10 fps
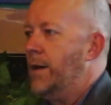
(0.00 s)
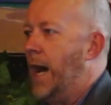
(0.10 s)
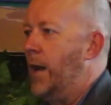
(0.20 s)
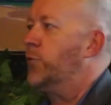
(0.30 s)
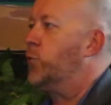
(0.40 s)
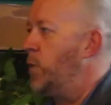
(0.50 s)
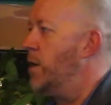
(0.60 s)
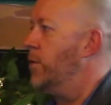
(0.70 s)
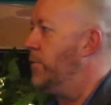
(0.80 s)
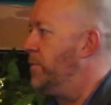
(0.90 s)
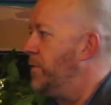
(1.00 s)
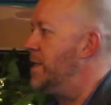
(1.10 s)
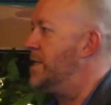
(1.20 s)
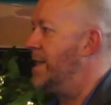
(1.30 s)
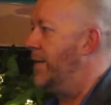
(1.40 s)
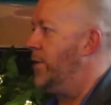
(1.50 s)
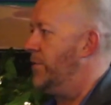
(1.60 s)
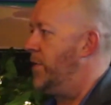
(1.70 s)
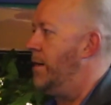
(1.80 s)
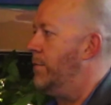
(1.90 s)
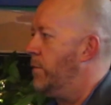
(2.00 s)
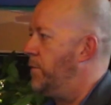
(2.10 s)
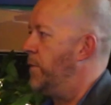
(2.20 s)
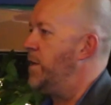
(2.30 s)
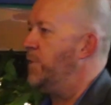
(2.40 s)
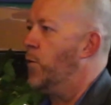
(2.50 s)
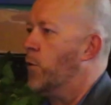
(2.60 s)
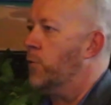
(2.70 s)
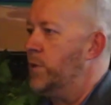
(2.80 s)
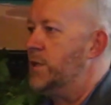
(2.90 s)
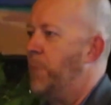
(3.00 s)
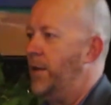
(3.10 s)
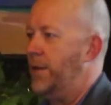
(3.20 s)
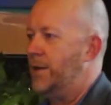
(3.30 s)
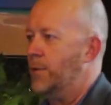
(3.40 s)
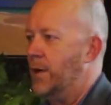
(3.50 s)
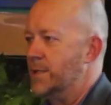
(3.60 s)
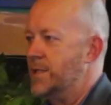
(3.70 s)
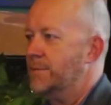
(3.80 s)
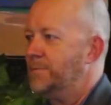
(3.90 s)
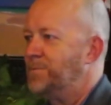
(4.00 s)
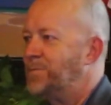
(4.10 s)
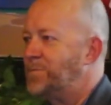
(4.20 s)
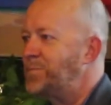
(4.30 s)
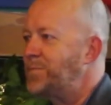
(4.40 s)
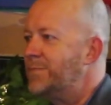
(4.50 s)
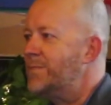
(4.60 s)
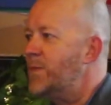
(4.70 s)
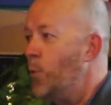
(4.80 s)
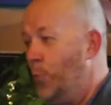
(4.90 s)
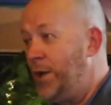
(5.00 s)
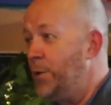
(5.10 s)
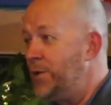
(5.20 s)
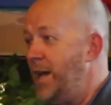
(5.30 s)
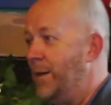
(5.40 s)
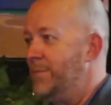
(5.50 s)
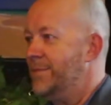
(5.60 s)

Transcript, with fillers: Out of 357 of them, 54 responded to us with their tip.